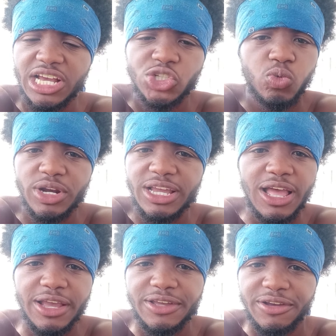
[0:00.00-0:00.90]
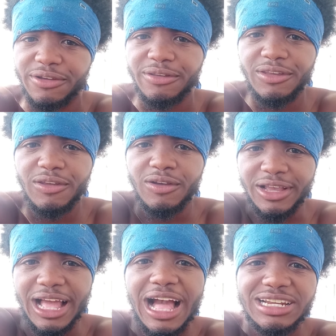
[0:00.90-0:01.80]
I swear to God, cuz
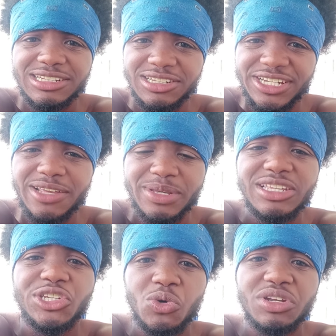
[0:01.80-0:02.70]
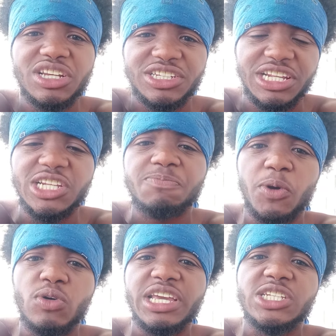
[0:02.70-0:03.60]
God is legitimately doing this shit. He's
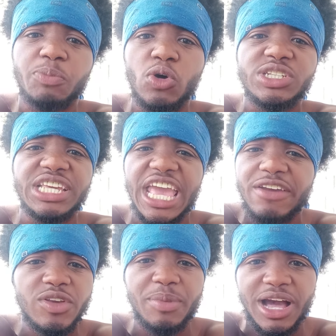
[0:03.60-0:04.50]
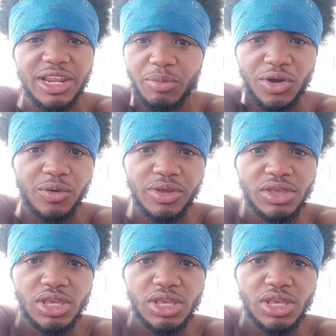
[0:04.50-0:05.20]
expo exposing everybody, bro.